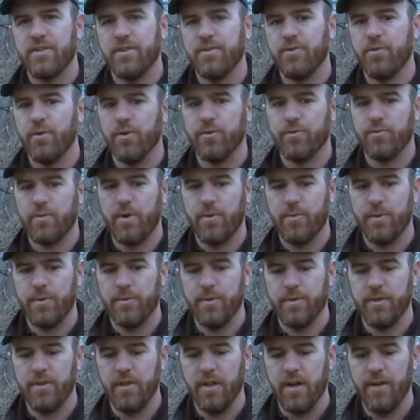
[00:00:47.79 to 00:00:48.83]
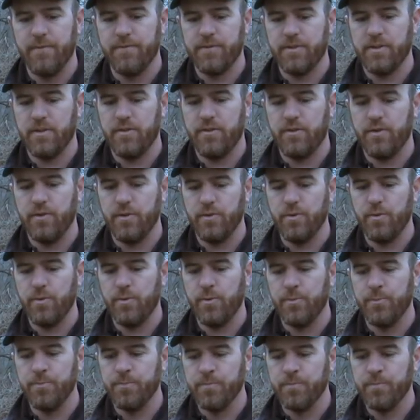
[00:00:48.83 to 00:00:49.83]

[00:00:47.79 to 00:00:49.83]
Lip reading: And of course, while we would love to do